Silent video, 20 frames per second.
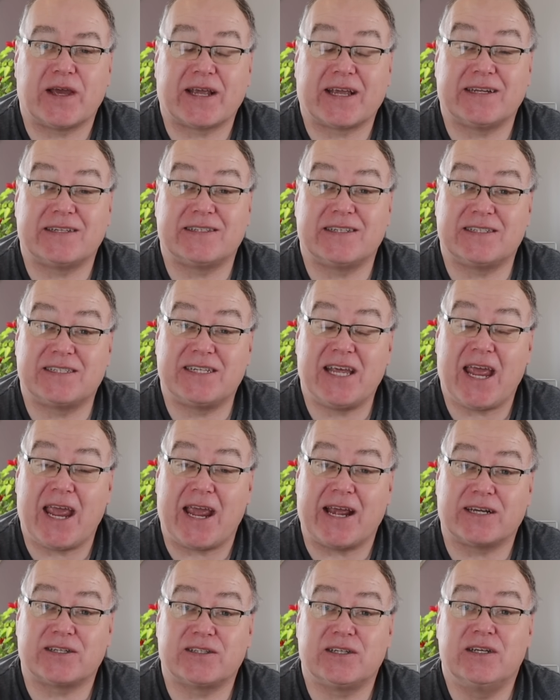that can
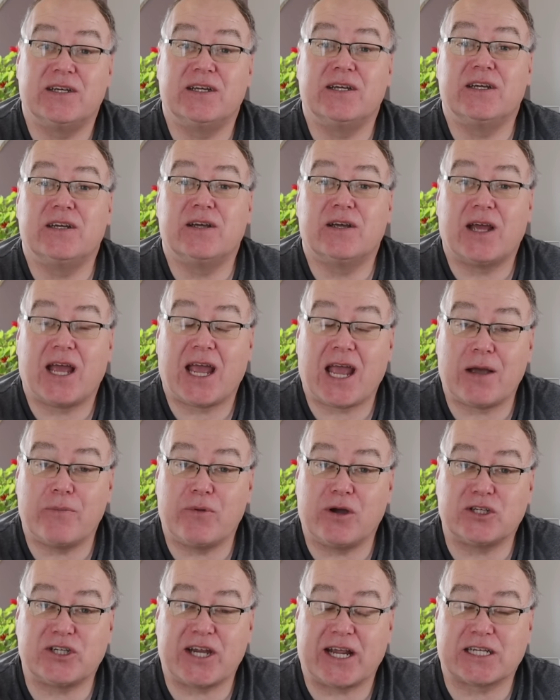detect how
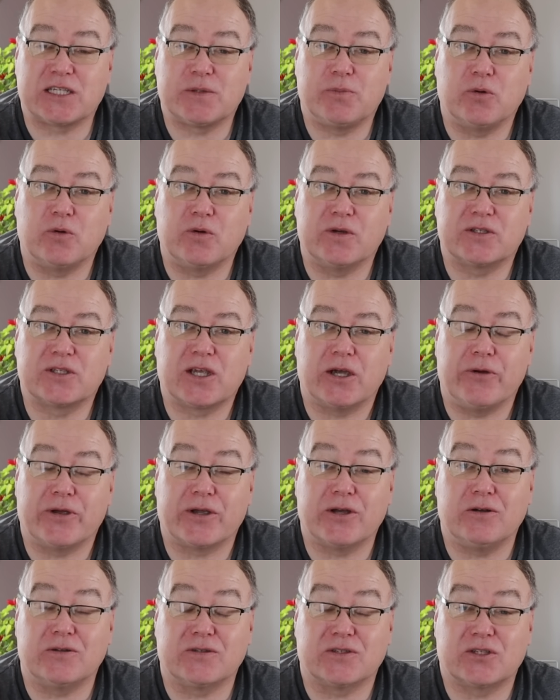much export is
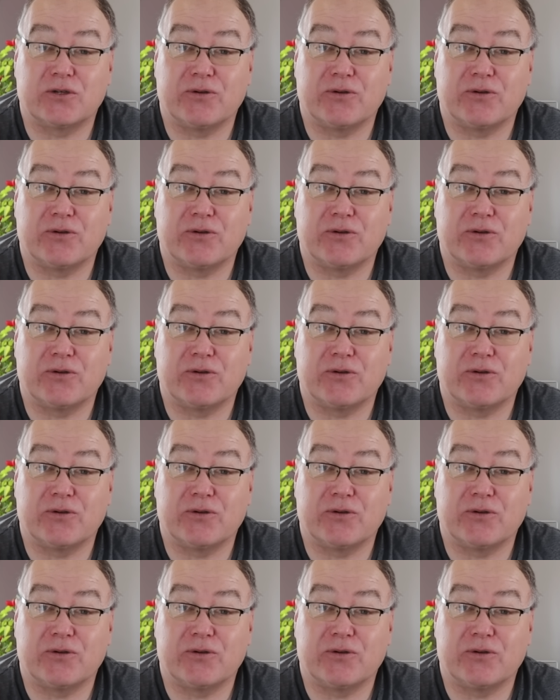going on.